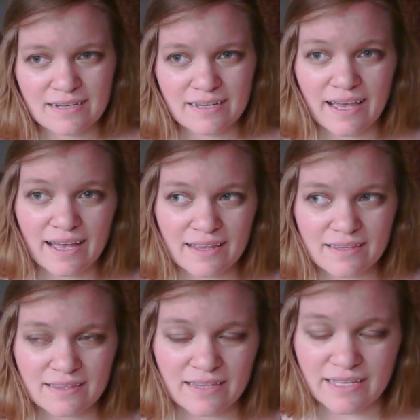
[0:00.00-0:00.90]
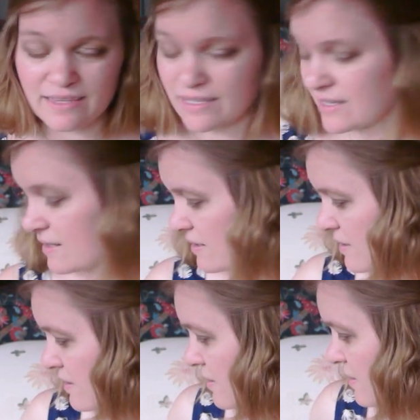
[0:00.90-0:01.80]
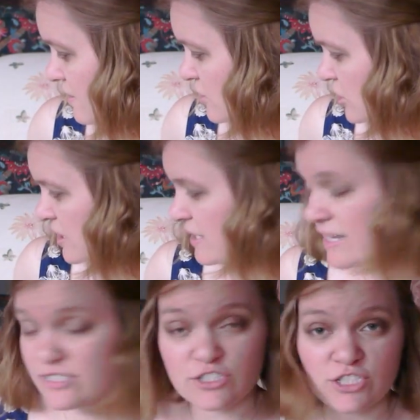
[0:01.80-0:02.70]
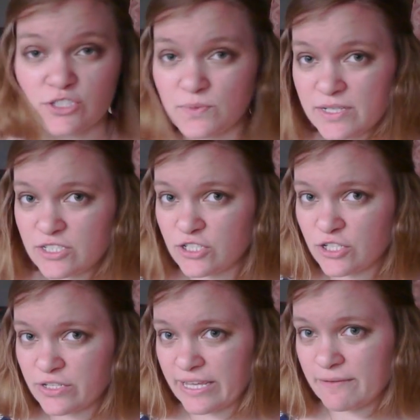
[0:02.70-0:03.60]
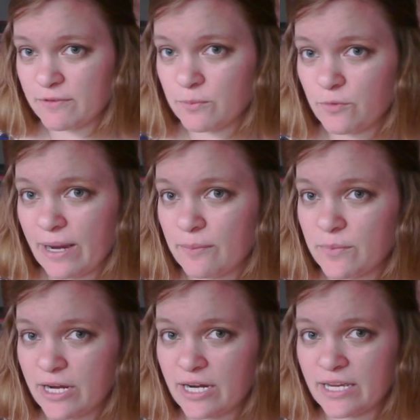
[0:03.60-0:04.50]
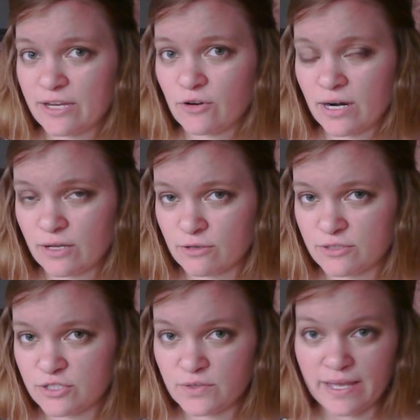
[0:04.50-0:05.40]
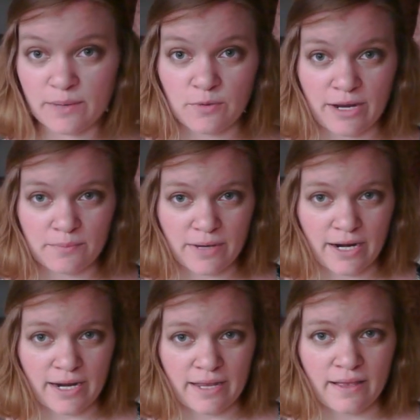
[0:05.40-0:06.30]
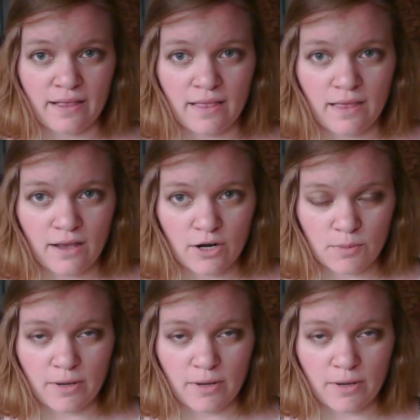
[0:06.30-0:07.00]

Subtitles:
yeah, lately she has just switched her name from Brownberry Chronicles to Hey Brownberry, her